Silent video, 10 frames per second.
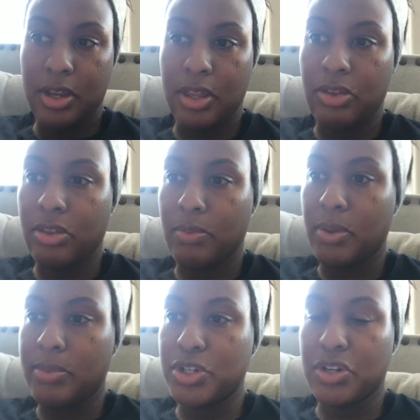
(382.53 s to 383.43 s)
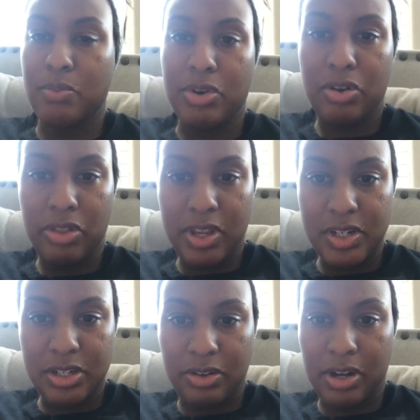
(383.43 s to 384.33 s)
either the Mimijumi or the
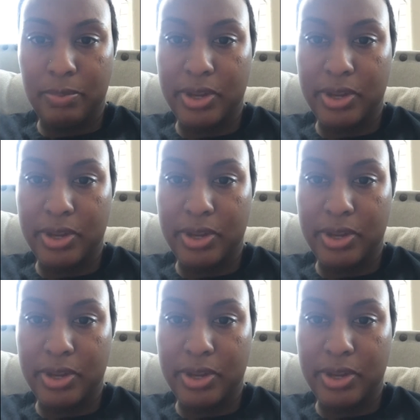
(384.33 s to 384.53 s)
Adiri.